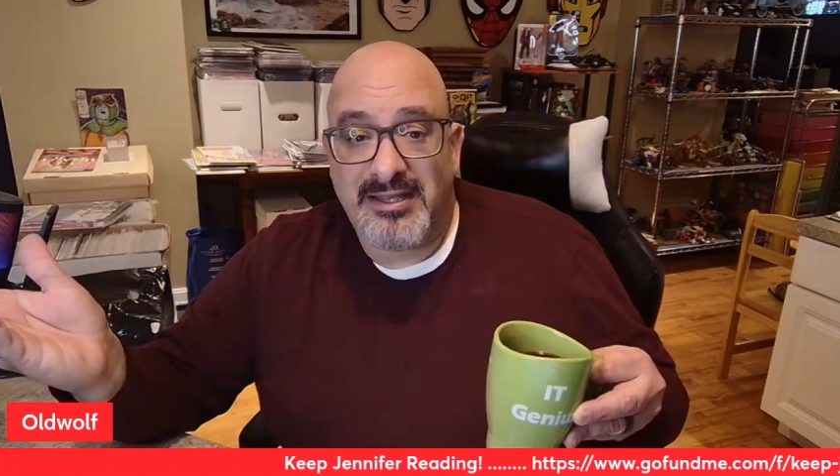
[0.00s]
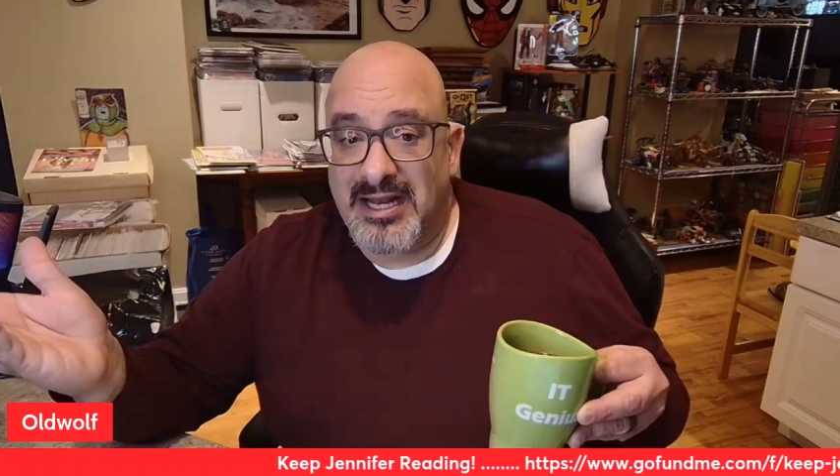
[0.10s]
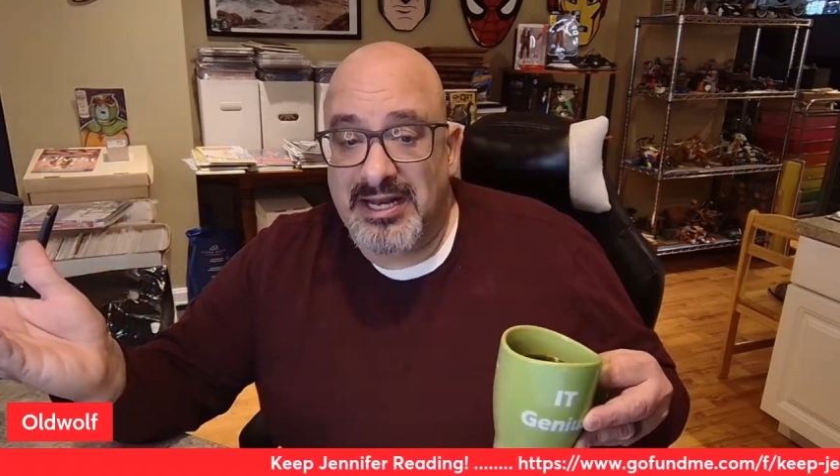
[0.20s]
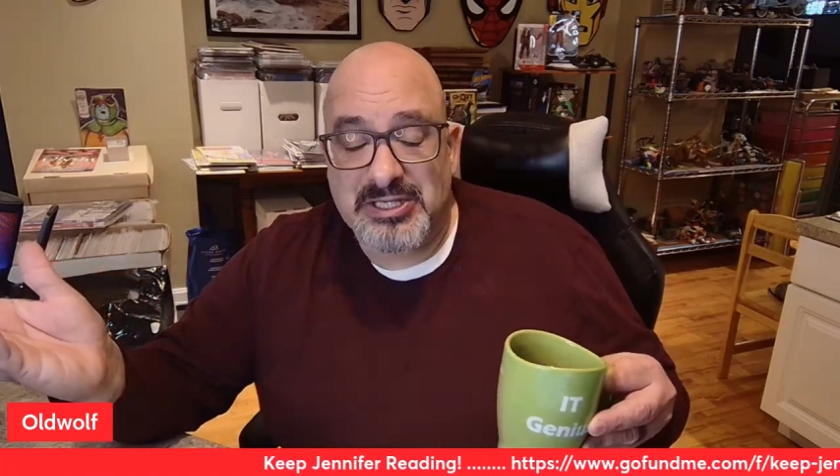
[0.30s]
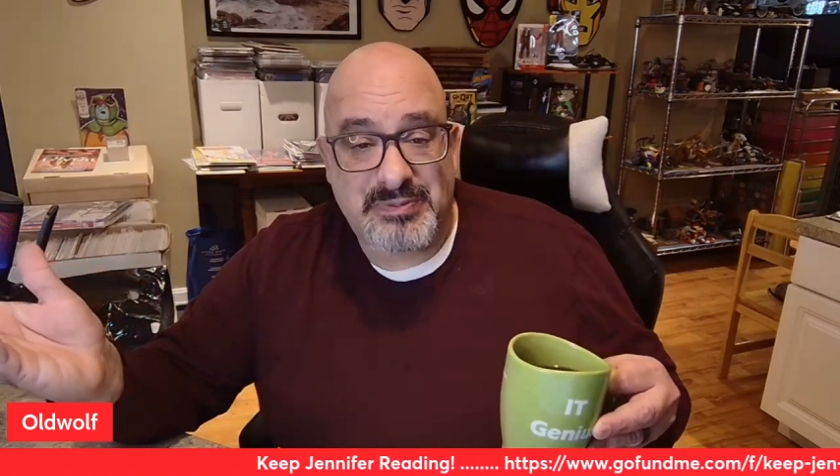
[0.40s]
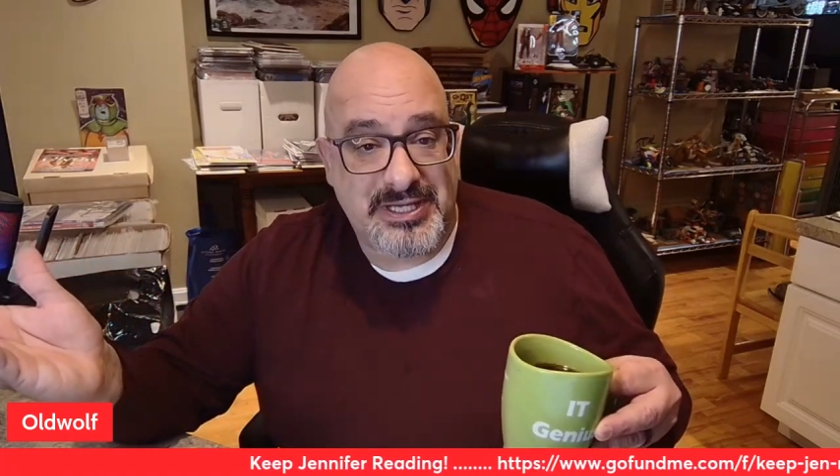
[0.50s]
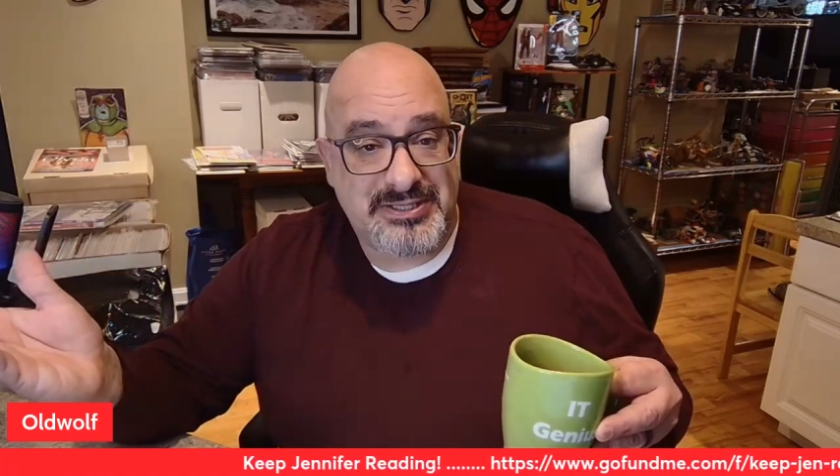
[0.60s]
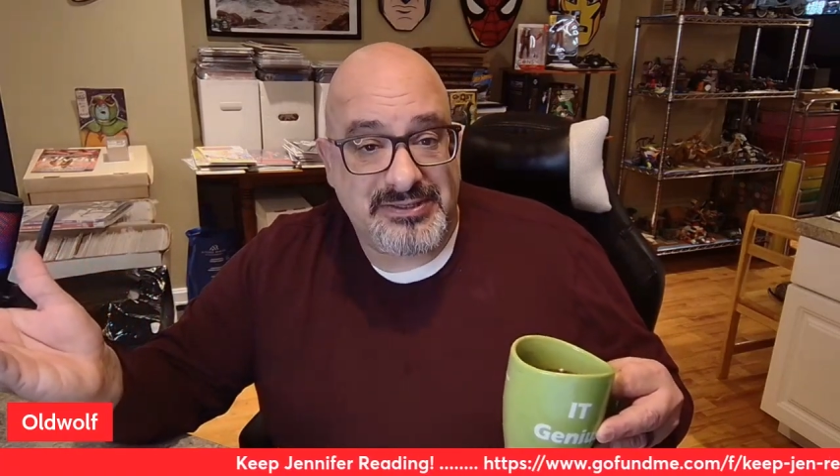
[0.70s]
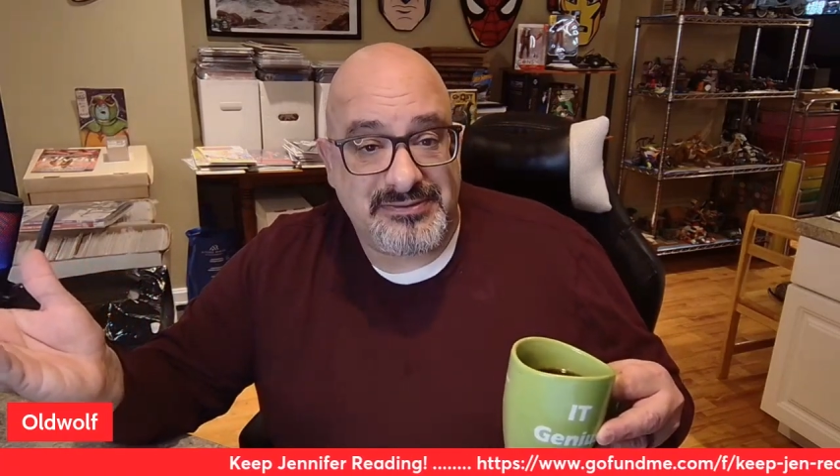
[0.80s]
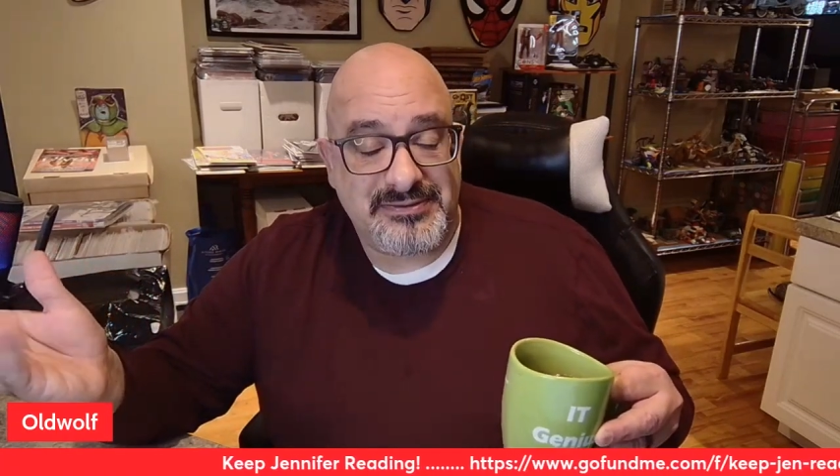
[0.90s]
they're not
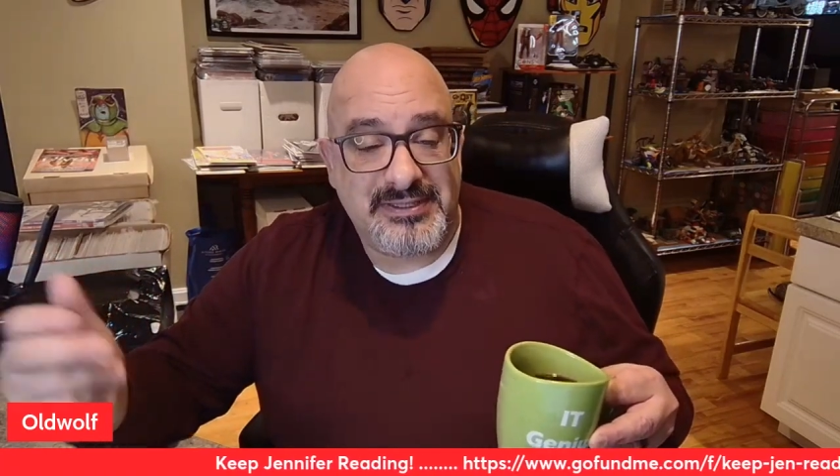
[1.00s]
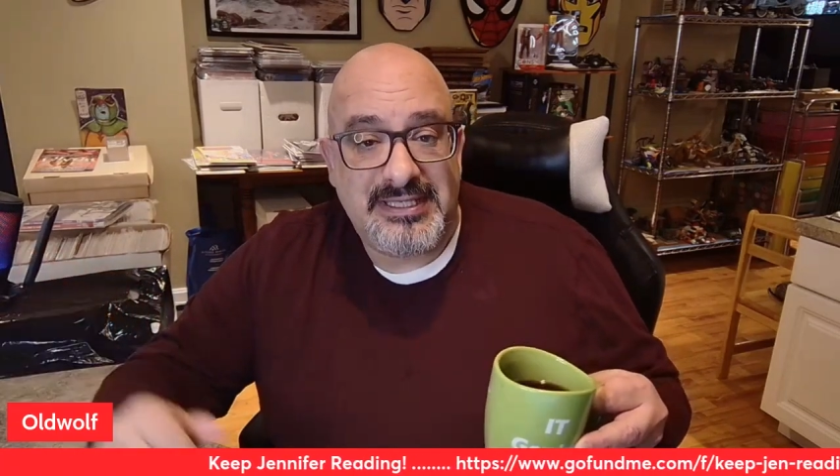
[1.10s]
expensive.